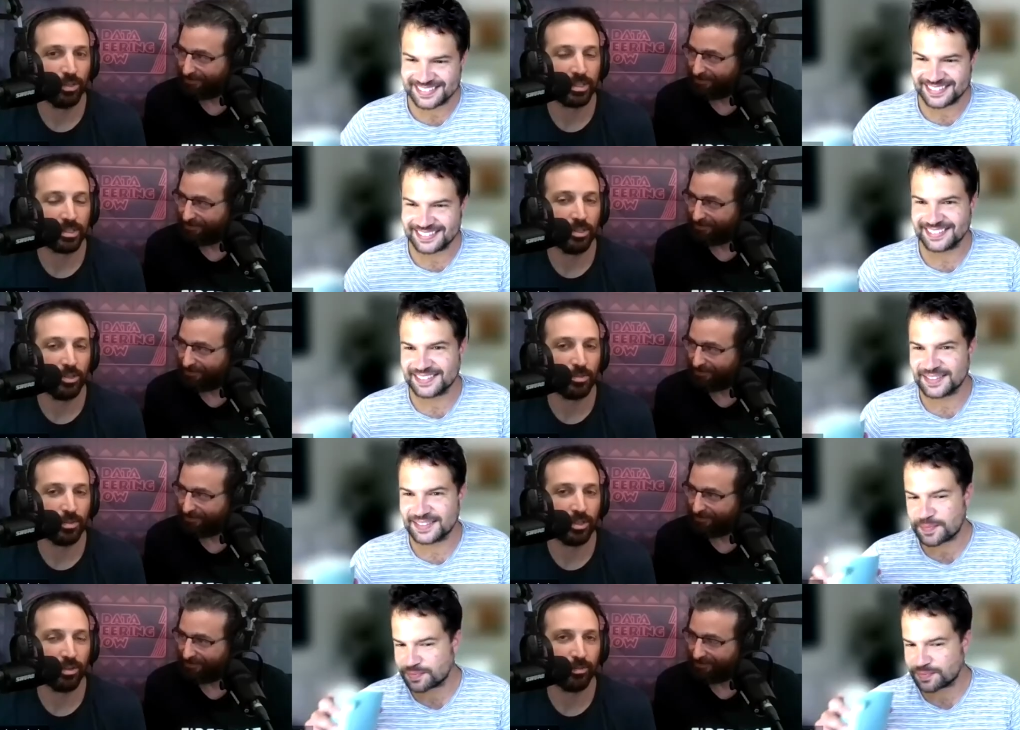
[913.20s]
Speaker 1: hiring is also
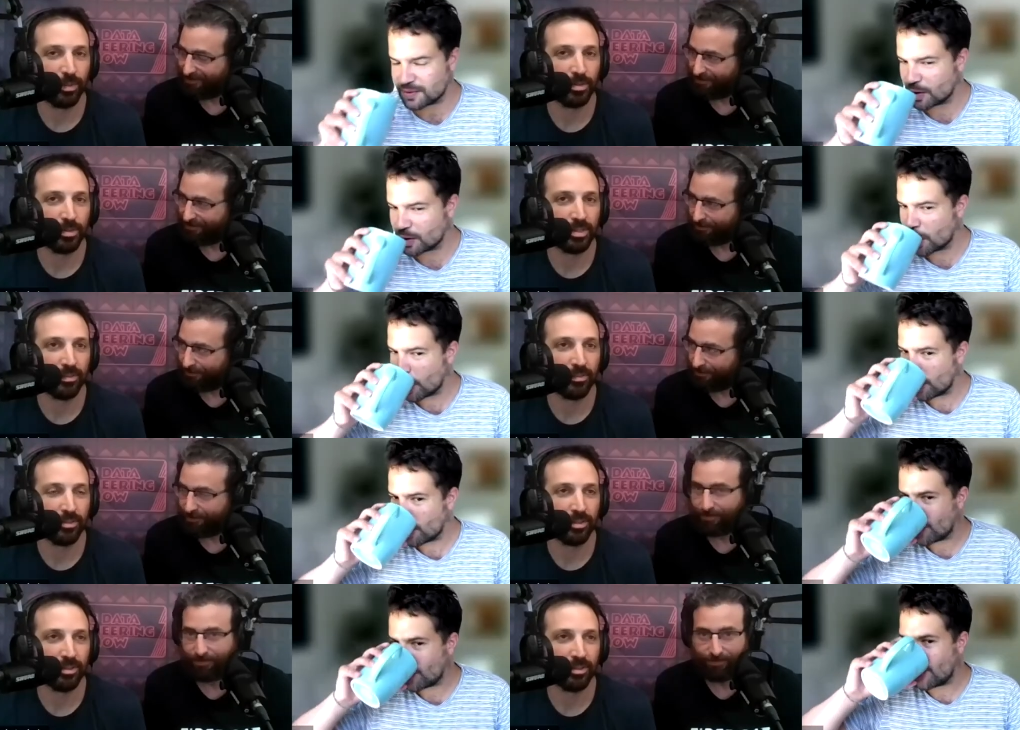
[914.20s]
always a good excuse
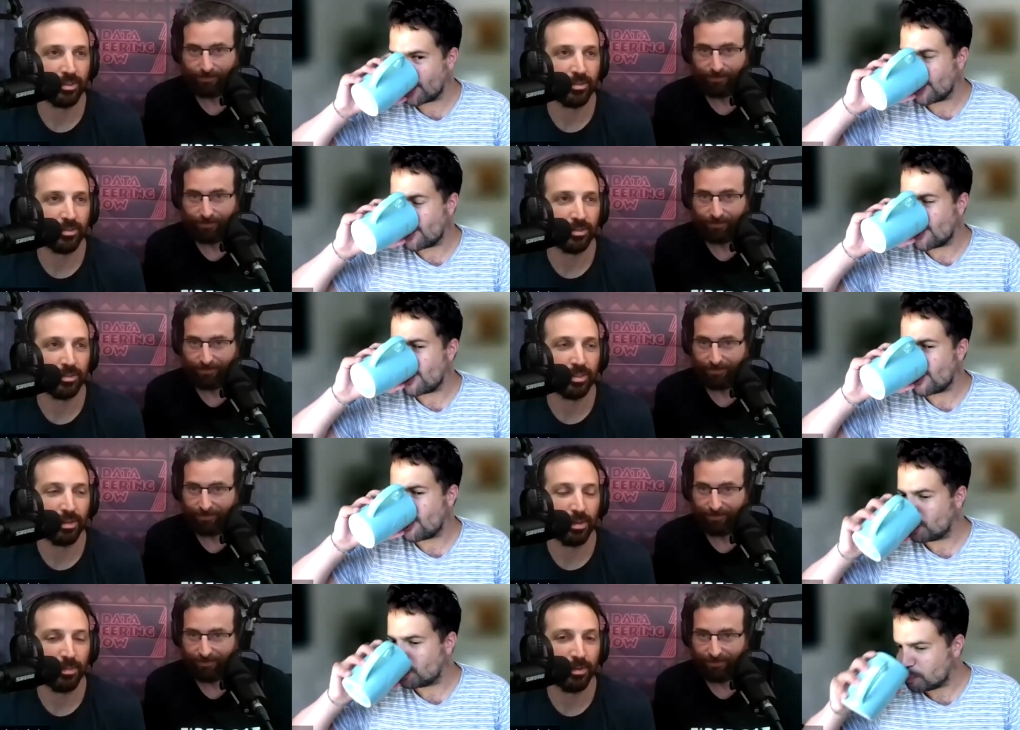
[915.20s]
because you know if people if you
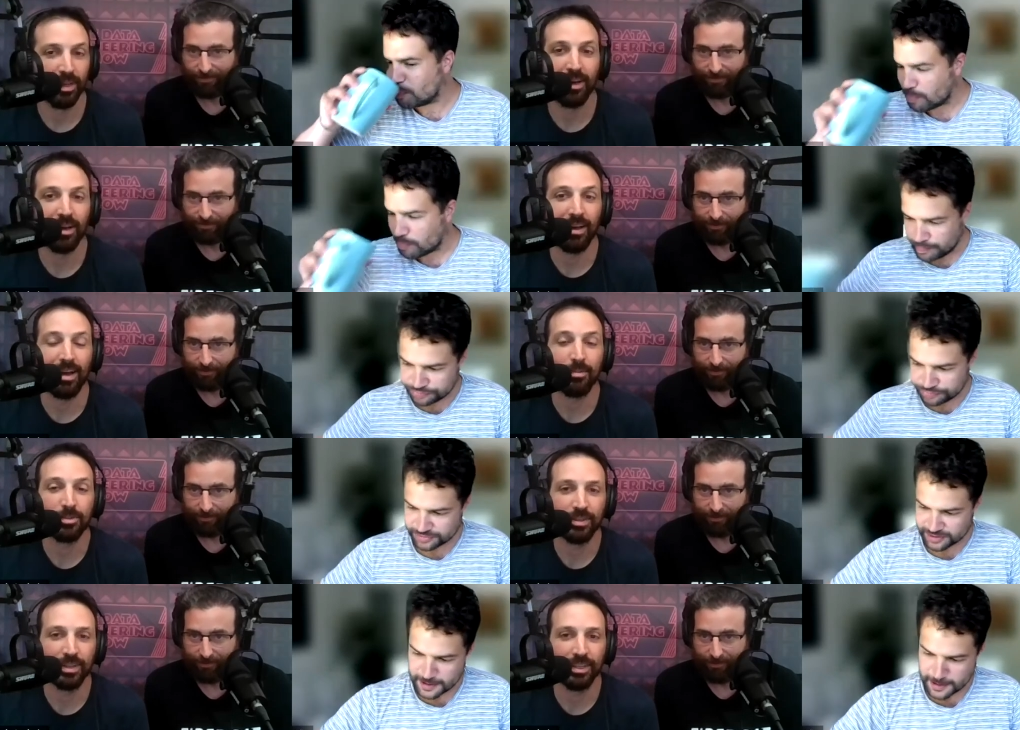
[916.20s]
you know you tell
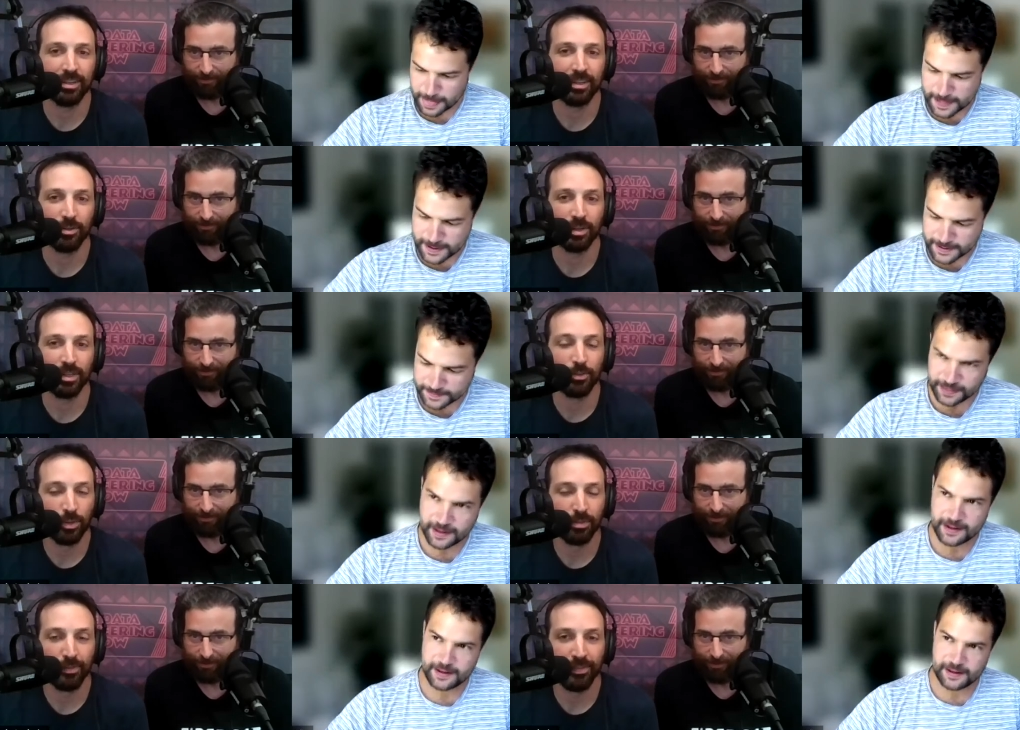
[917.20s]
people I, am sorry you
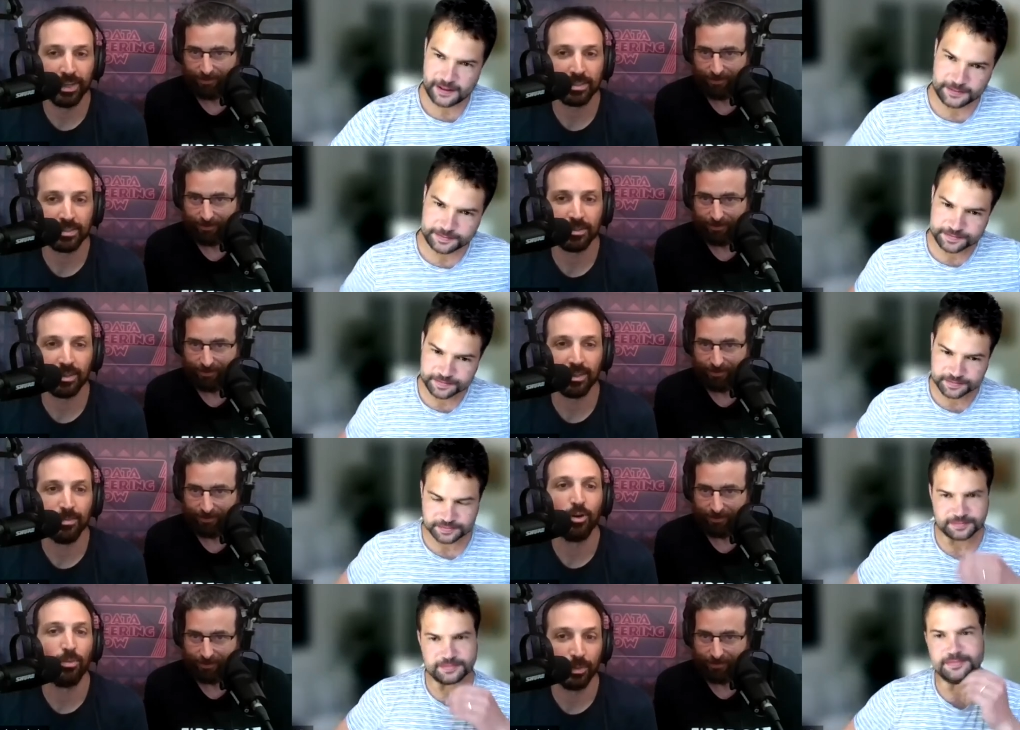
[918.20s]
know, it will be fixed
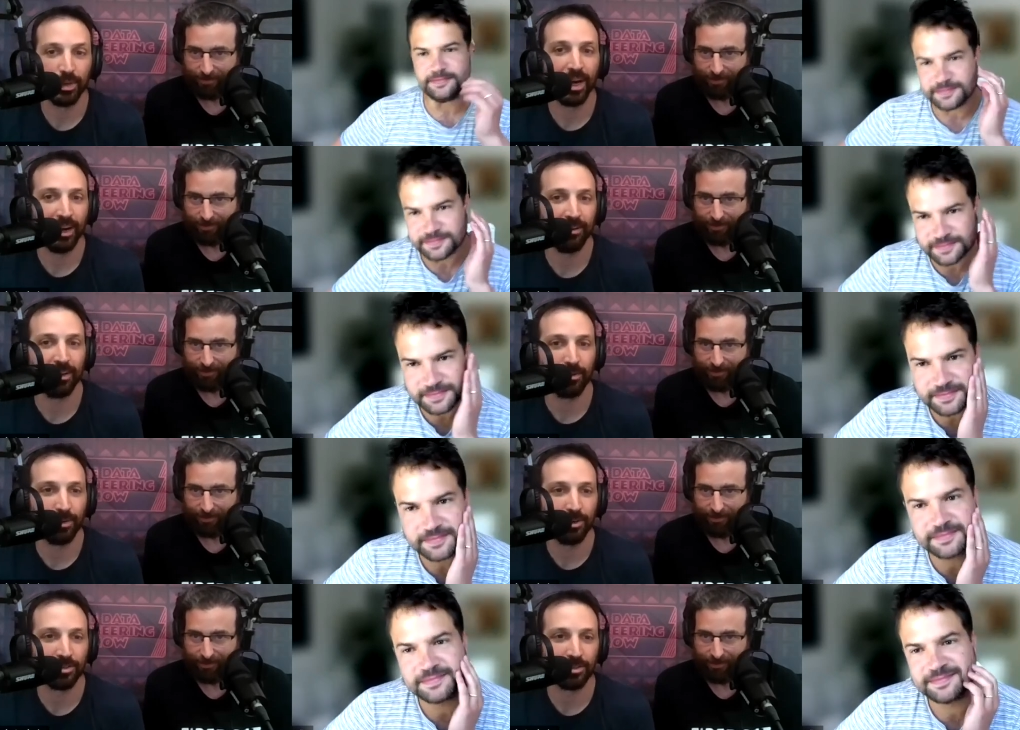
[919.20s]
the moment we hire another
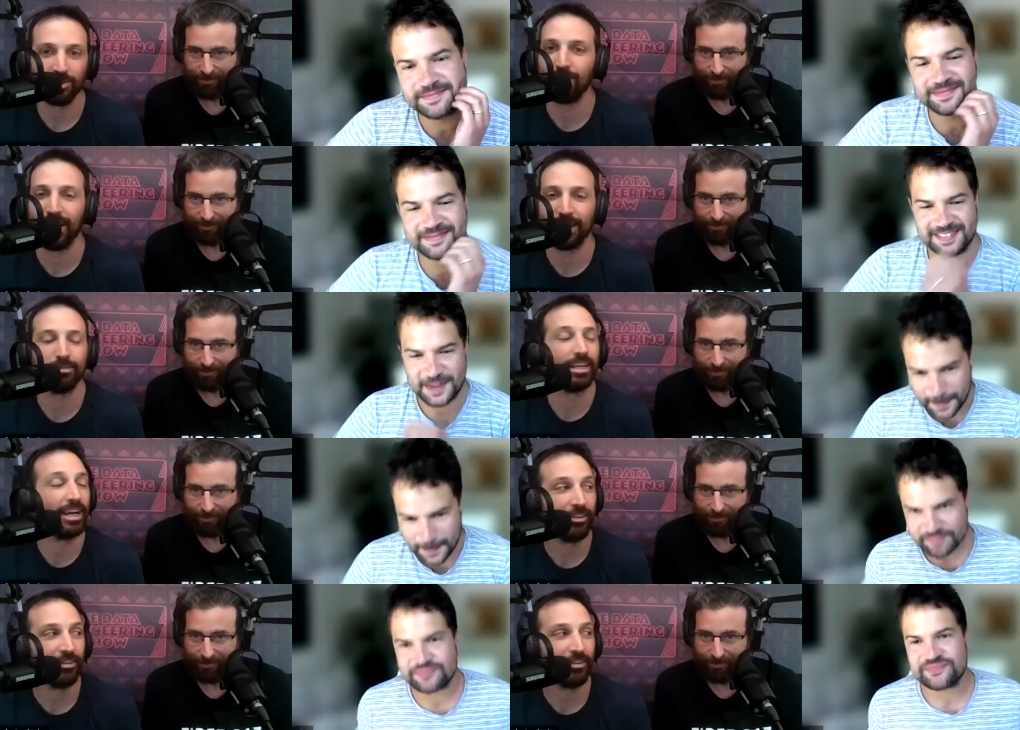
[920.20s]
person so I'm actively
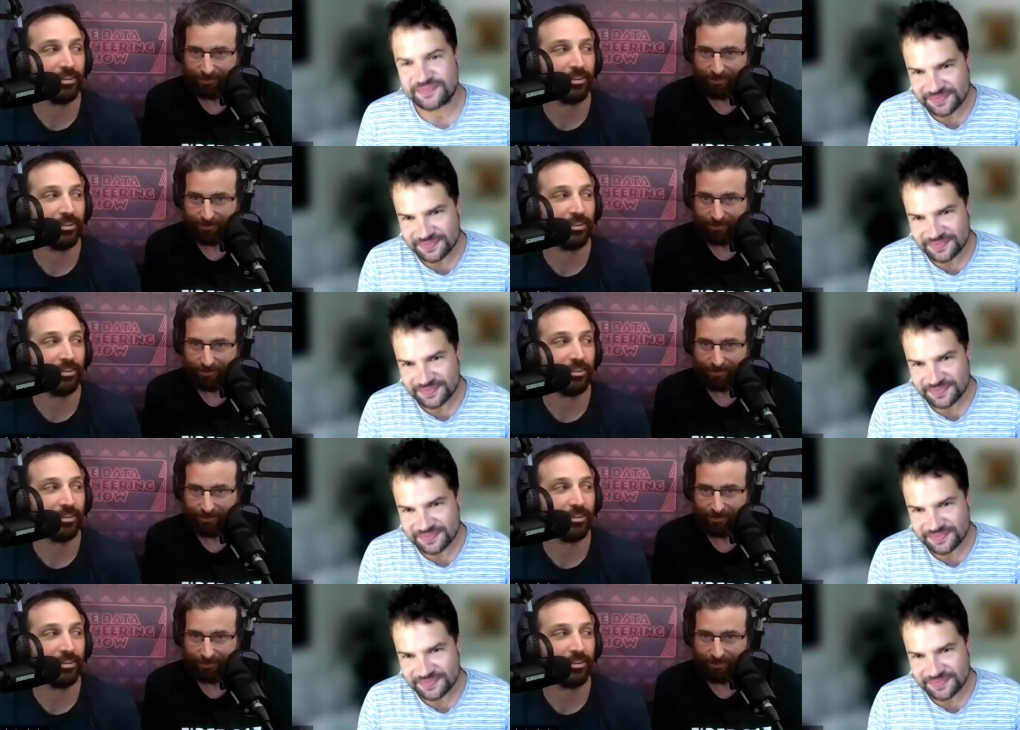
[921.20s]
hiring.